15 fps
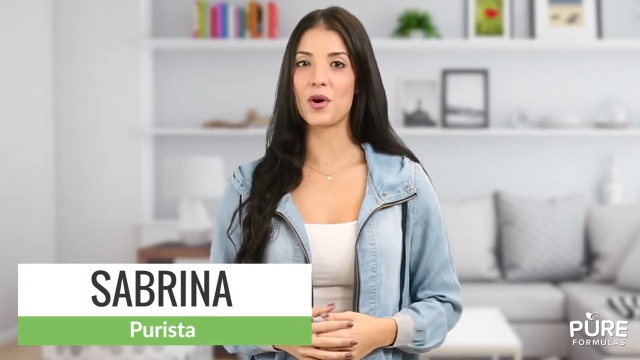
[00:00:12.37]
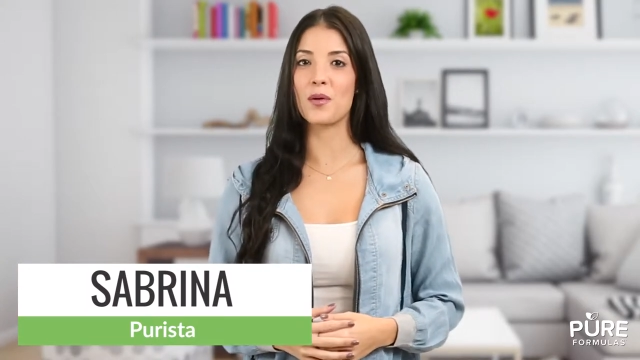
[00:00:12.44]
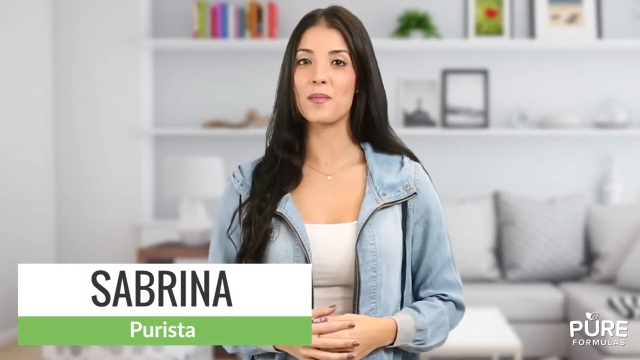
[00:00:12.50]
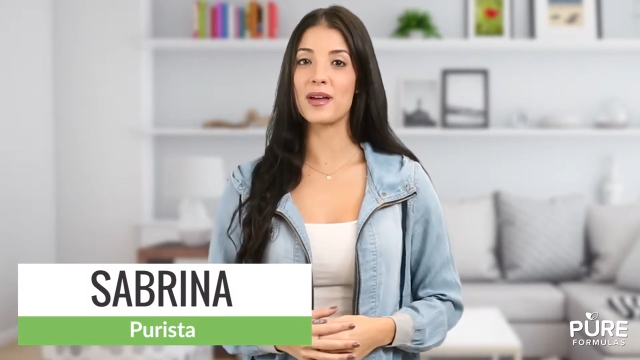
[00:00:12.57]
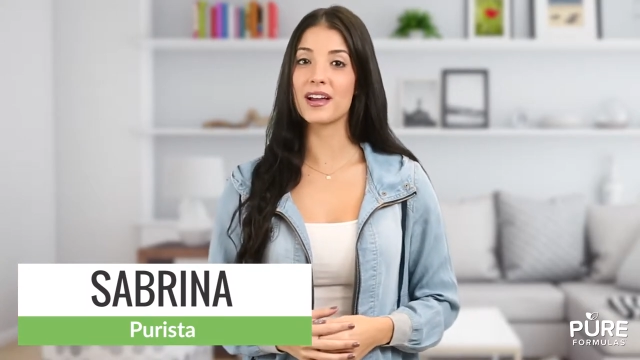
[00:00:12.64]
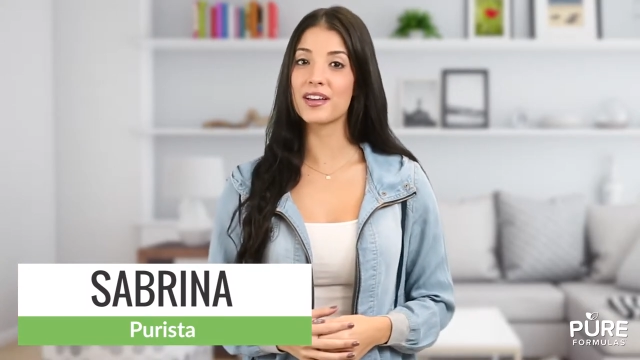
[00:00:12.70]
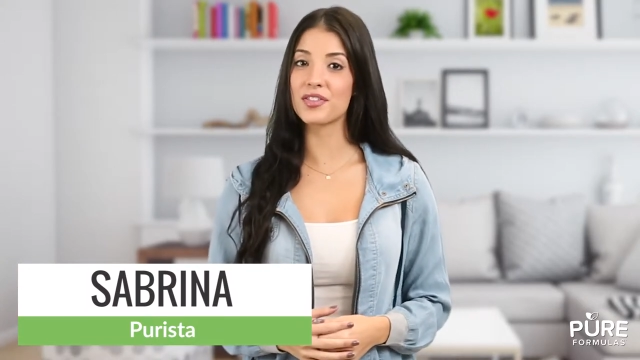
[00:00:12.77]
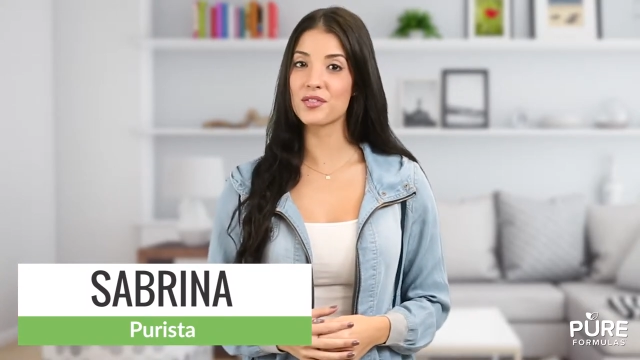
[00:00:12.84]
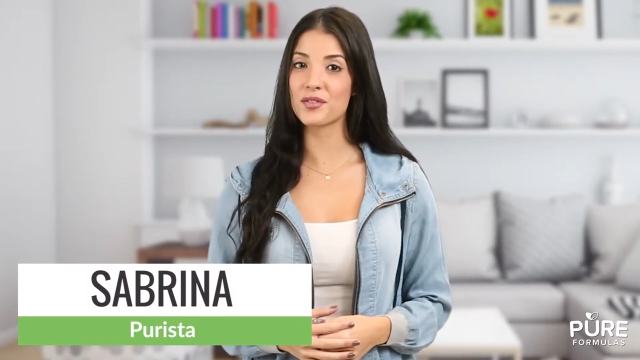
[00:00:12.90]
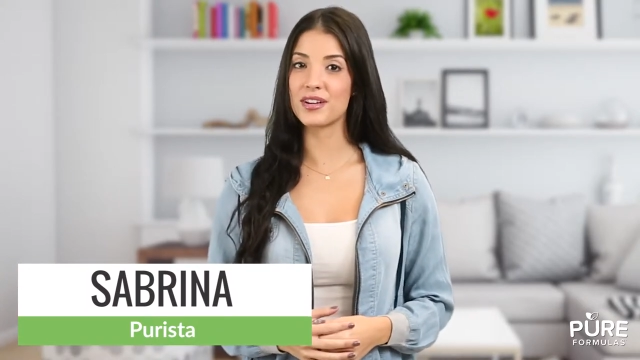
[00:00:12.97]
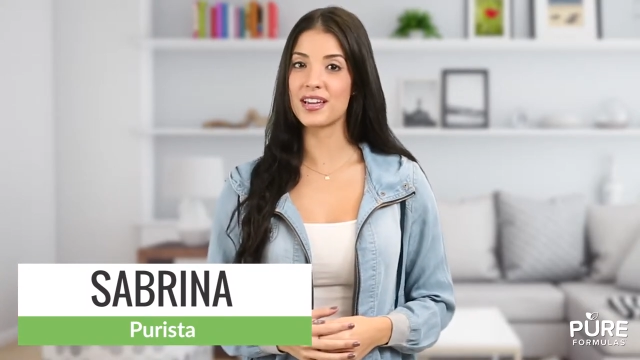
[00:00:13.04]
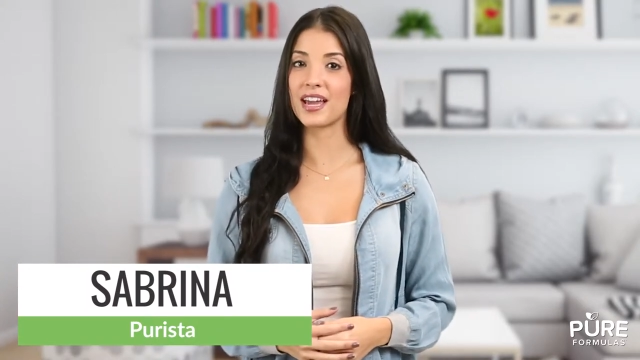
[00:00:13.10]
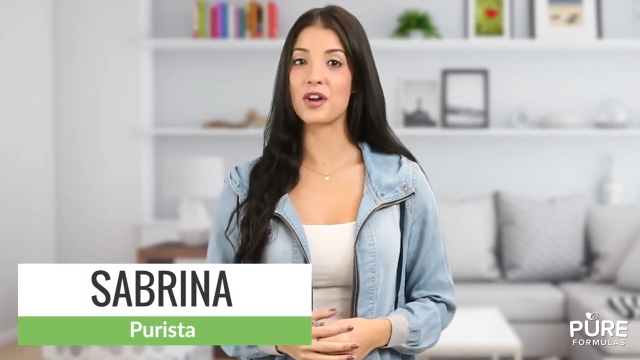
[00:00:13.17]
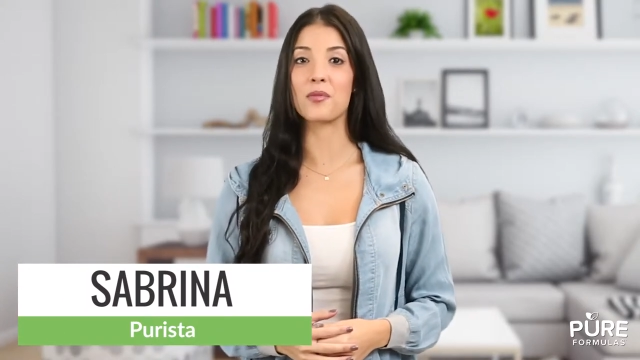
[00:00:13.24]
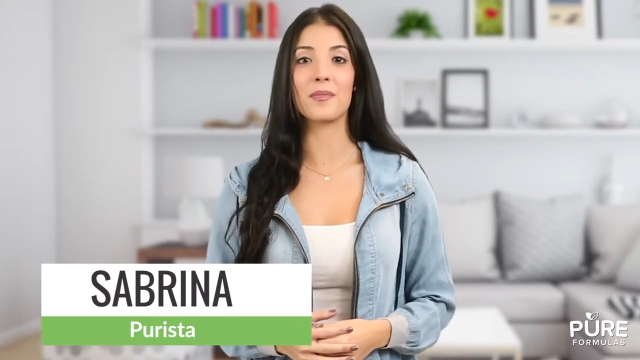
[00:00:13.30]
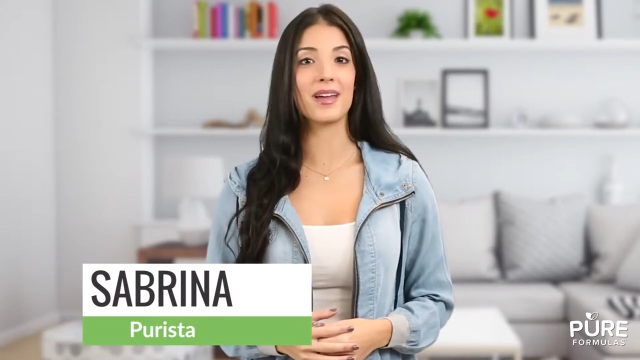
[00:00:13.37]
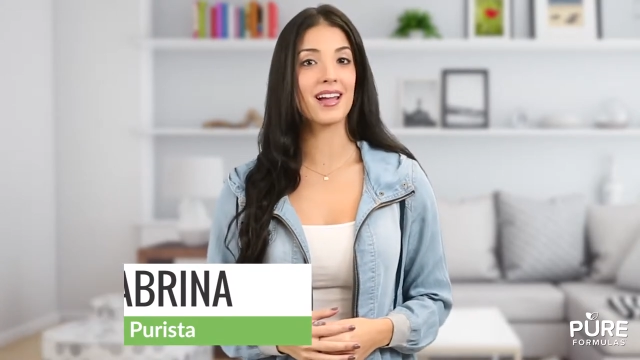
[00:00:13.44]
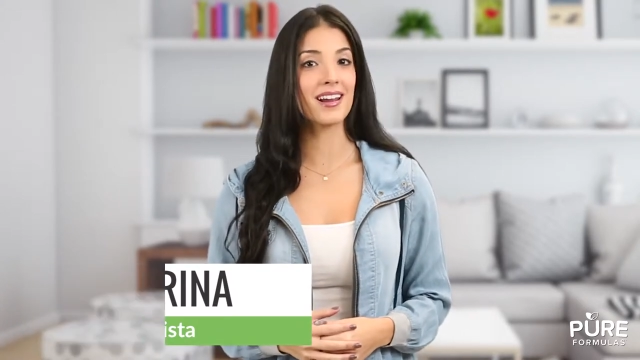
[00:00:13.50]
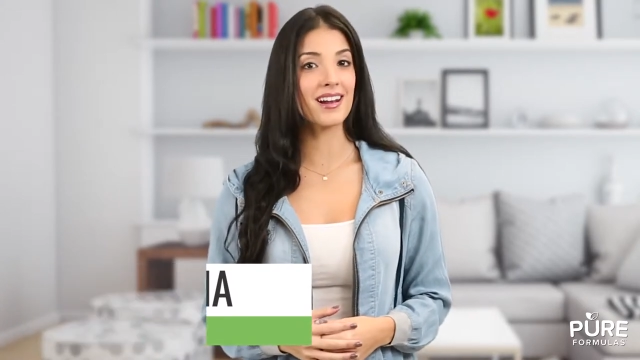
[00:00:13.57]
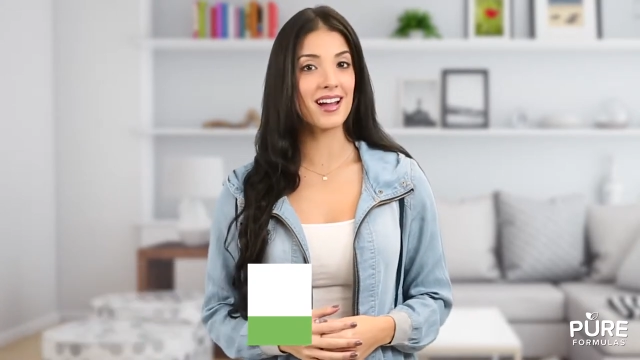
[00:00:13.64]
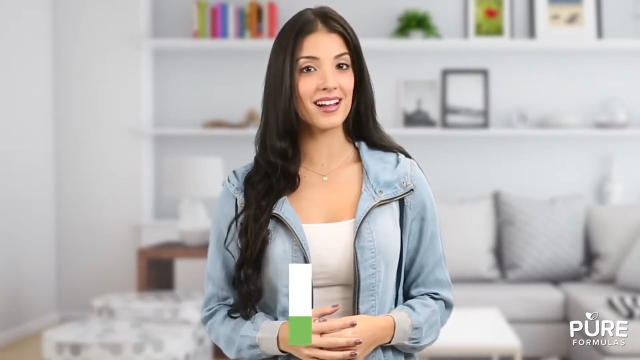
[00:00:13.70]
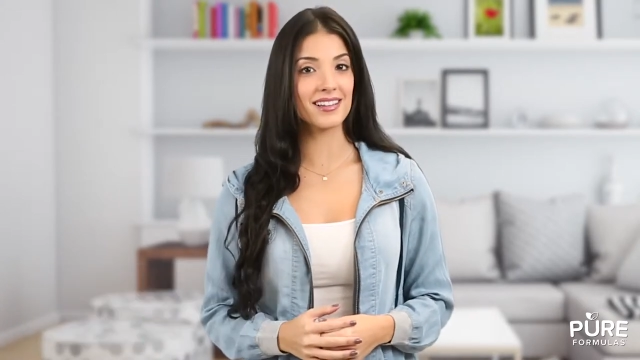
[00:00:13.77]
omega-3 and
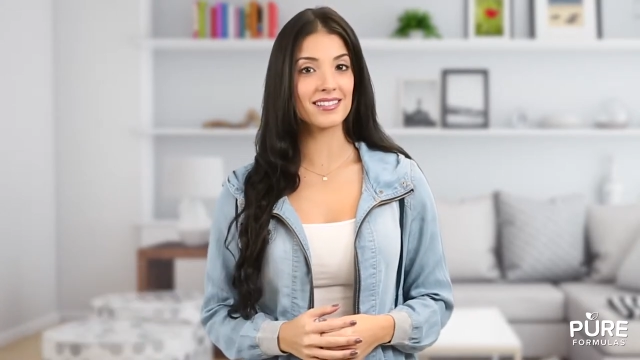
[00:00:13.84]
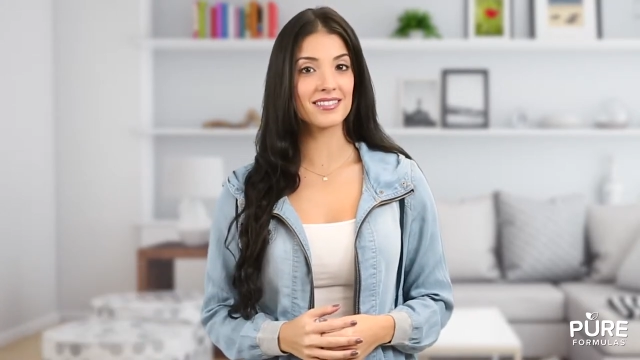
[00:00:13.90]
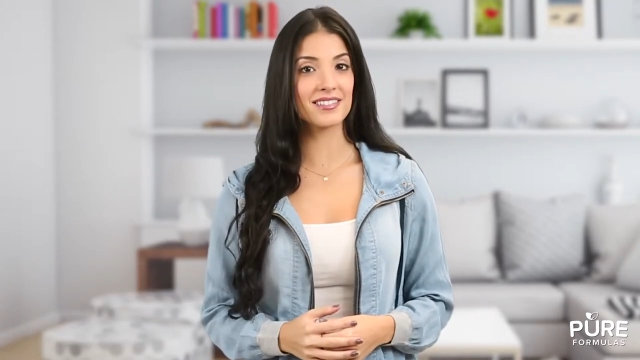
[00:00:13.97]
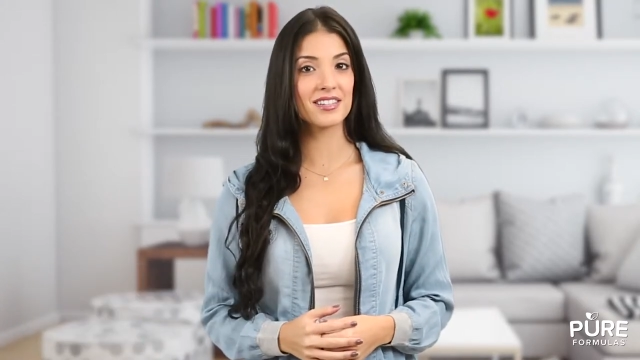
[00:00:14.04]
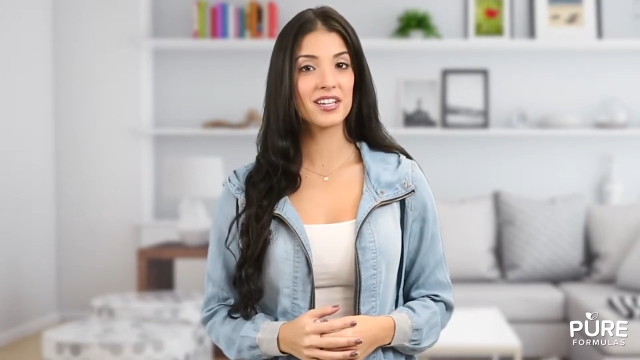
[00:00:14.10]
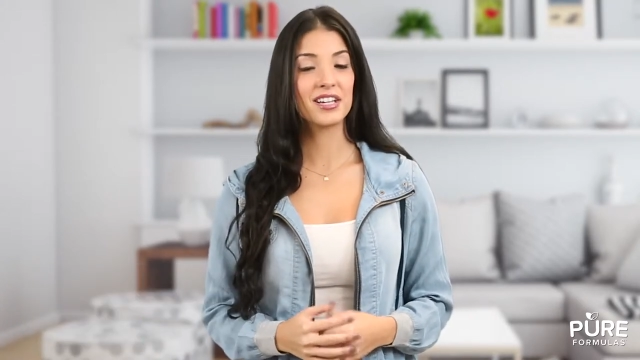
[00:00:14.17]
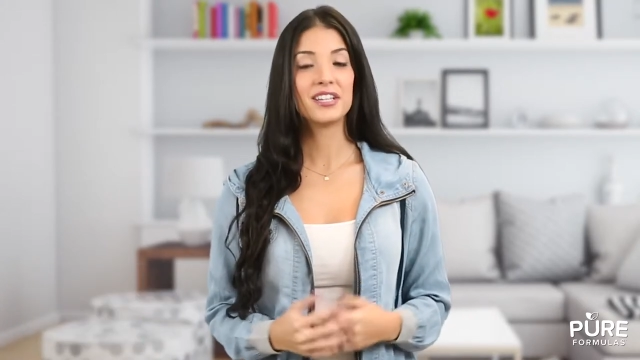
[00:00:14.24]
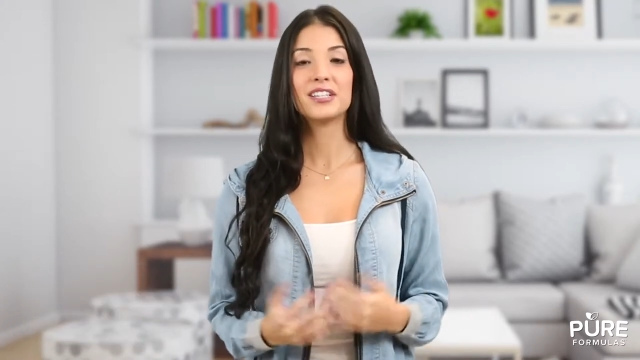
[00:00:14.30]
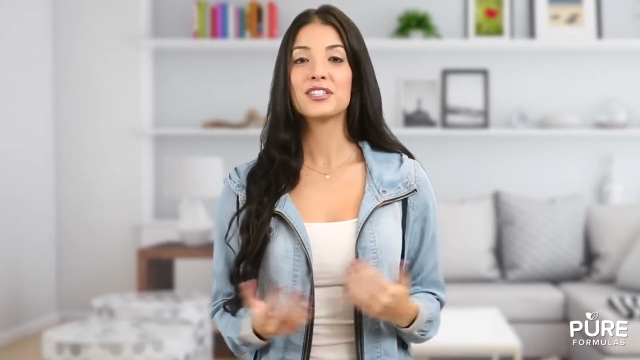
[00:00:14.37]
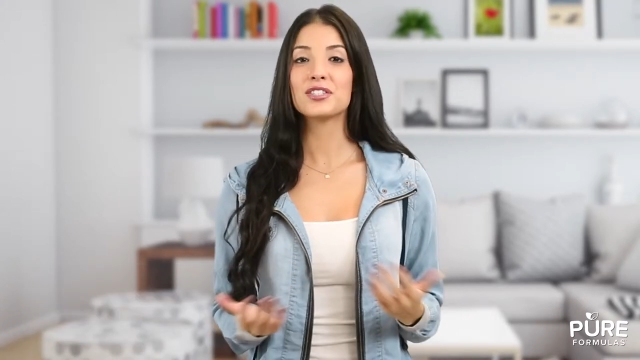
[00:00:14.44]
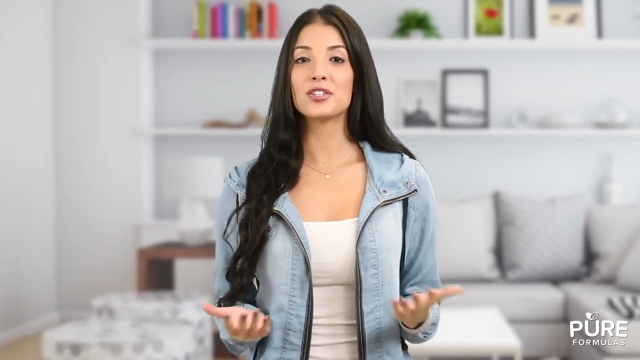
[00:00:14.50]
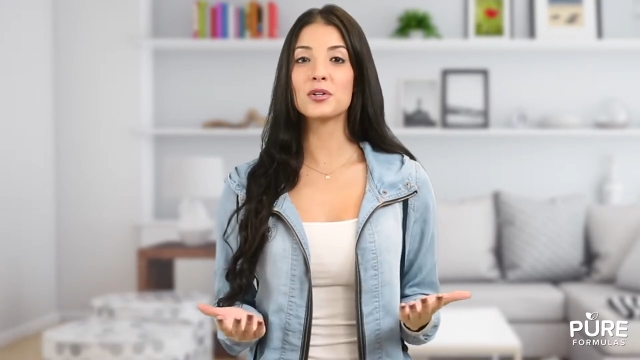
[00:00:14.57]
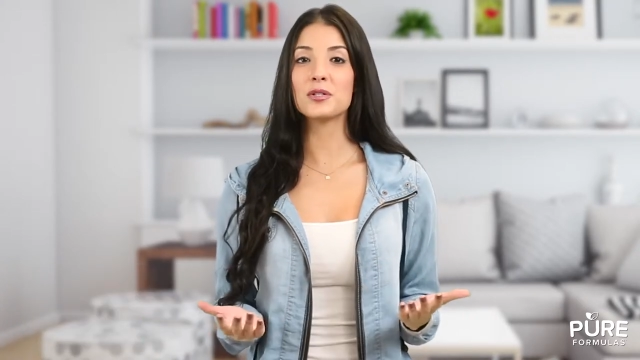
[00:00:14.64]
omega-9s,